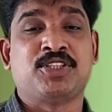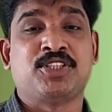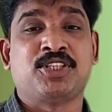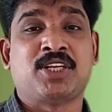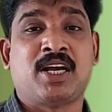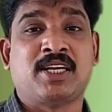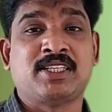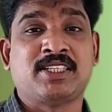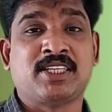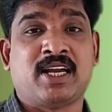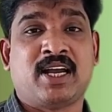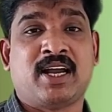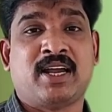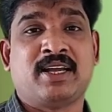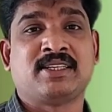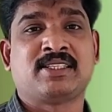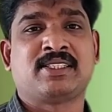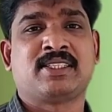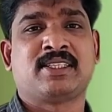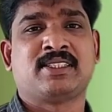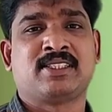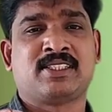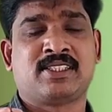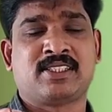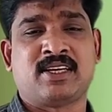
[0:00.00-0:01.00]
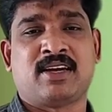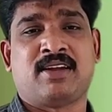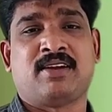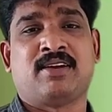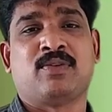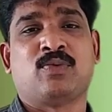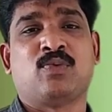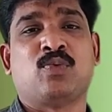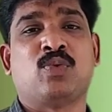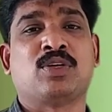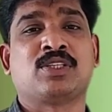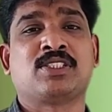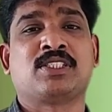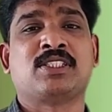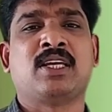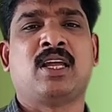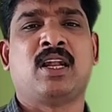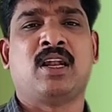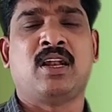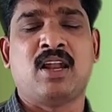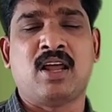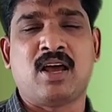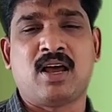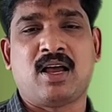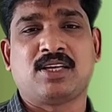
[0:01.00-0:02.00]
Shah Jahan's son, was the
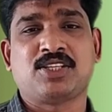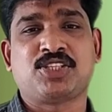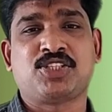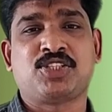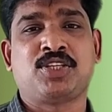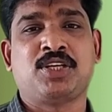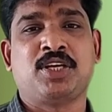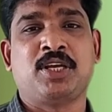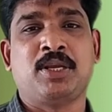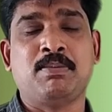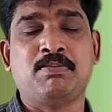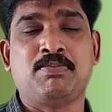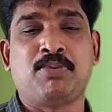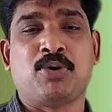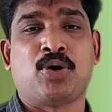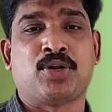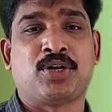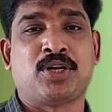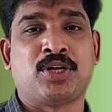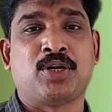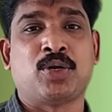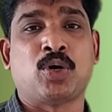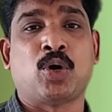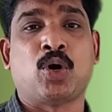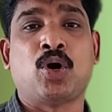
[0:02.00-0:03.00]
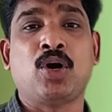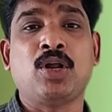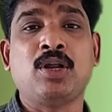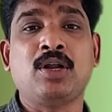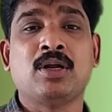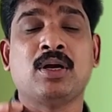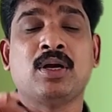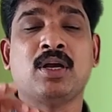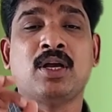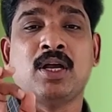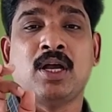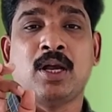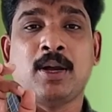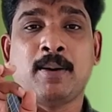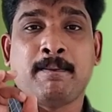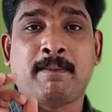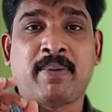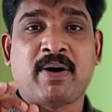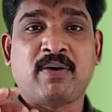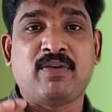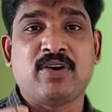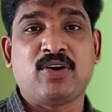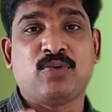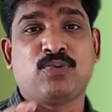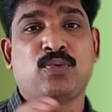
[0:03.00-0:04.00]
last important or
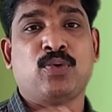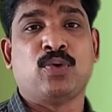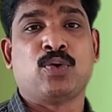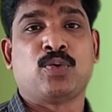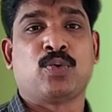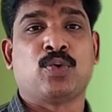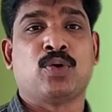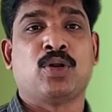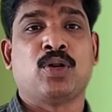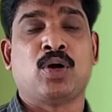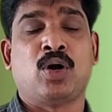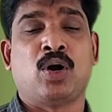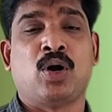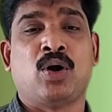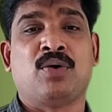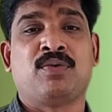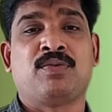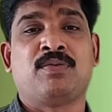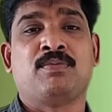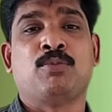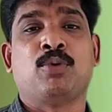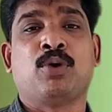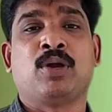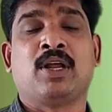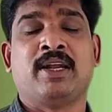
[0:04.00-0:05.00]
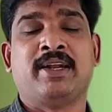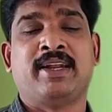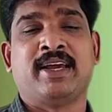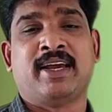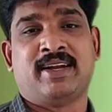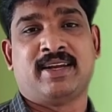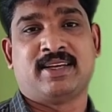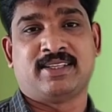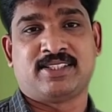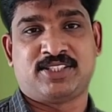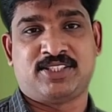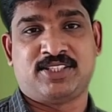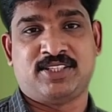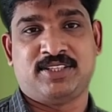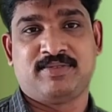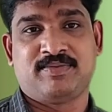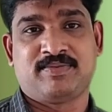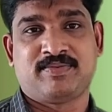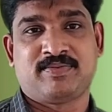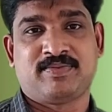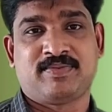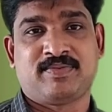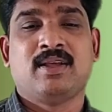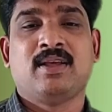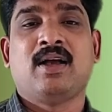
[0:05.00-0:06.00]
powerful ruler of Mughal dynasty.
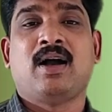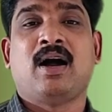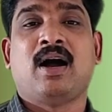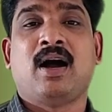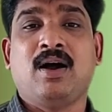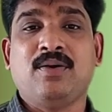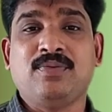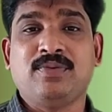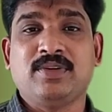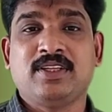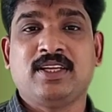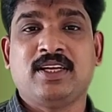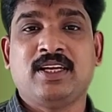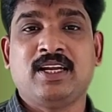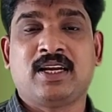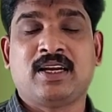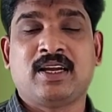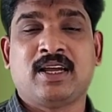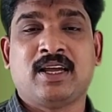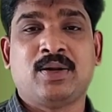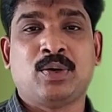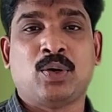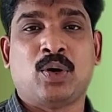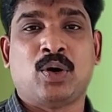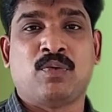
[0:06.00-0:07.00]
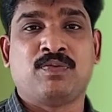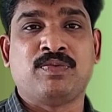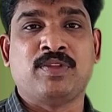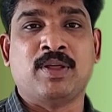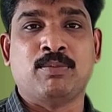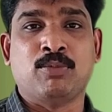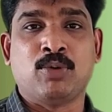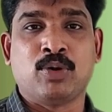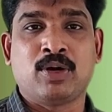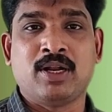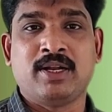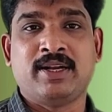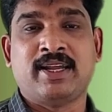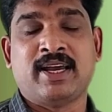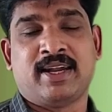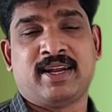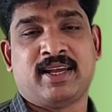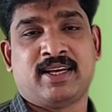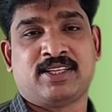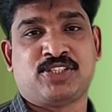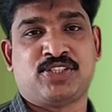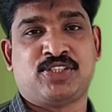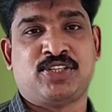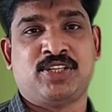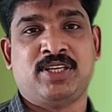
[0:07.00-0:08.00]
After the decline of the Mughal
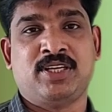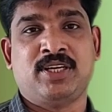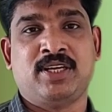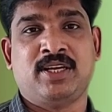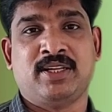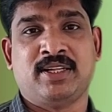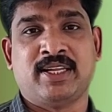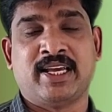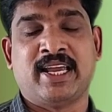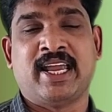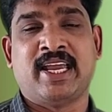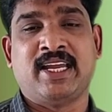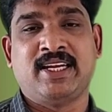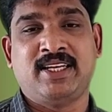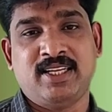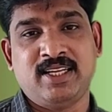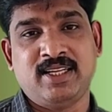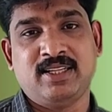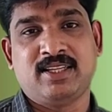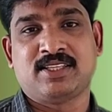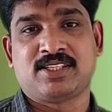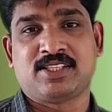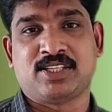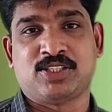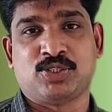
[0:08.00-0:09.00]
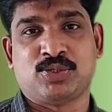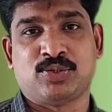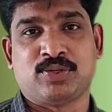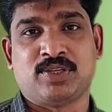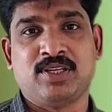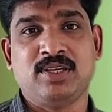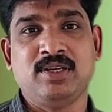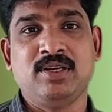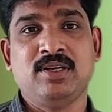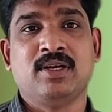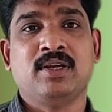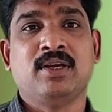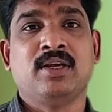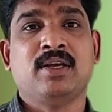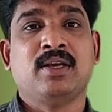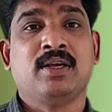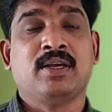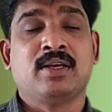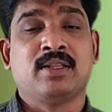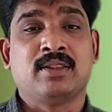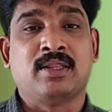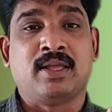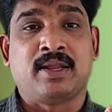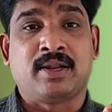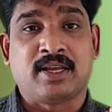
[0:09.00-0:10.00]
dynasty in the 18th century,
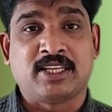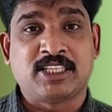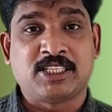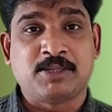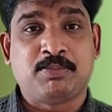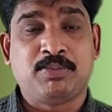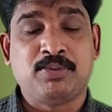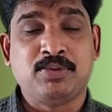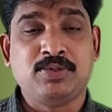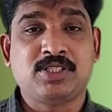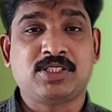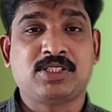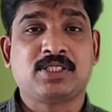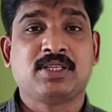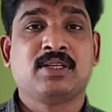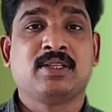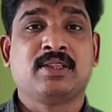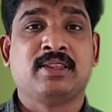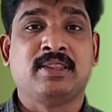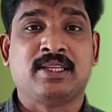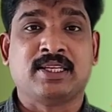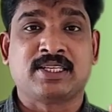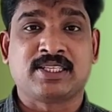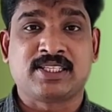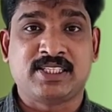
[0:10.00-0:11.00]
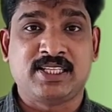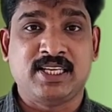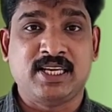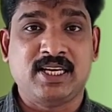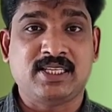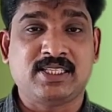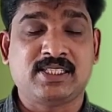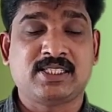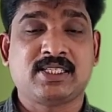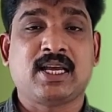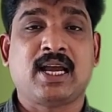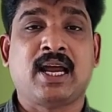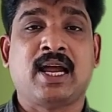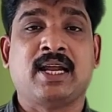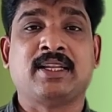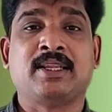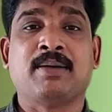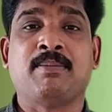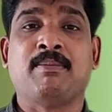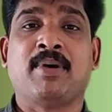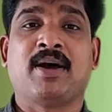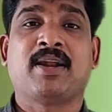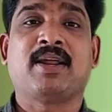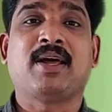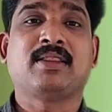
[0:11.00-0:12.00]
the Rajputs, the Sikhs and the
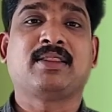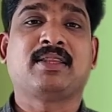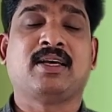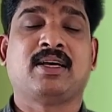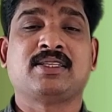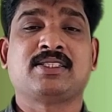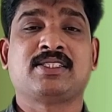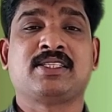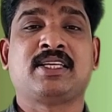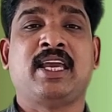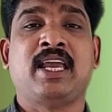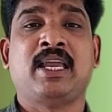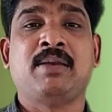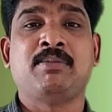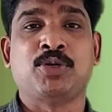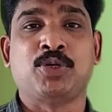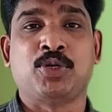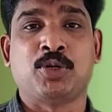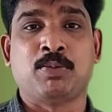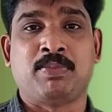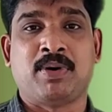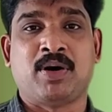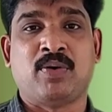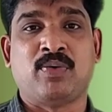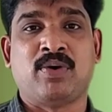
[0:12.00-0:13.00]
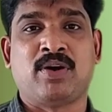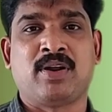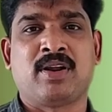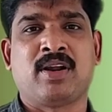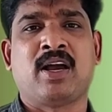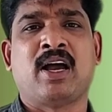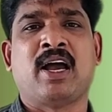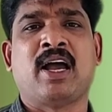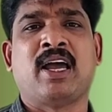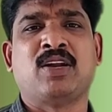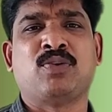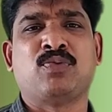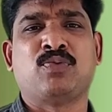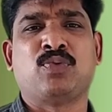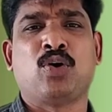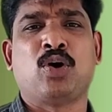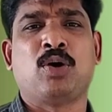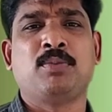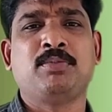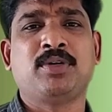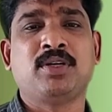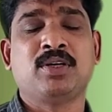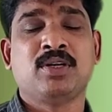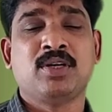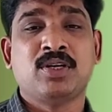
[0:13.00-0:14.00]
Marathas came into power and
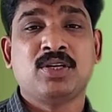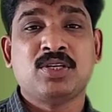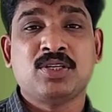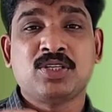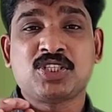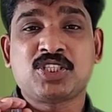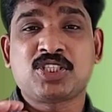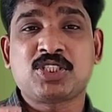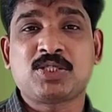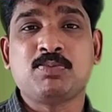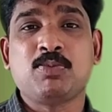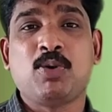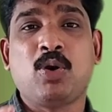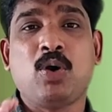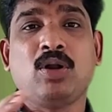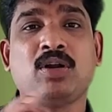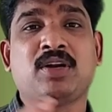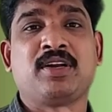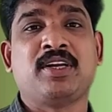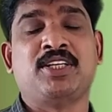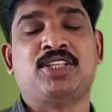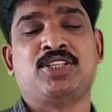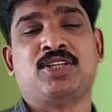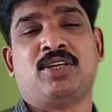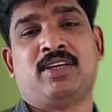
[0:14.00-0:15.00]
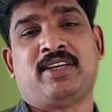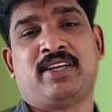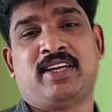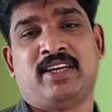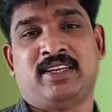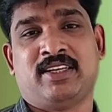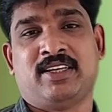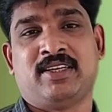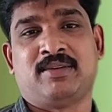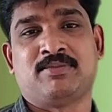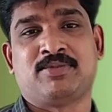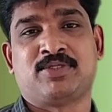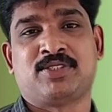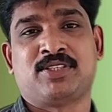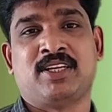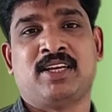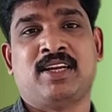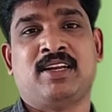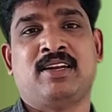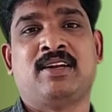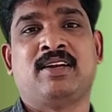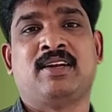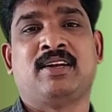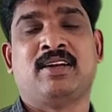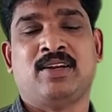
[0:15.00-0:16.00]
formed small regional kingdoms
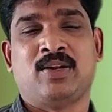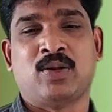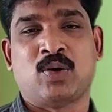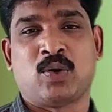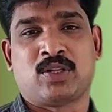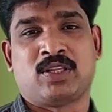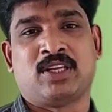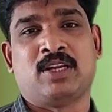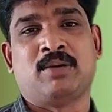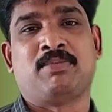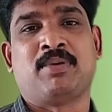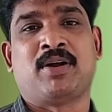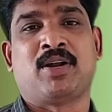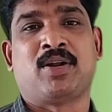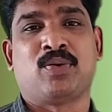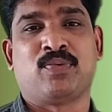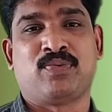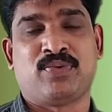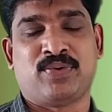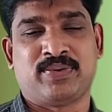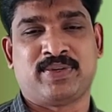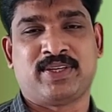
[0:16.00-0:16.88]
in northern part of our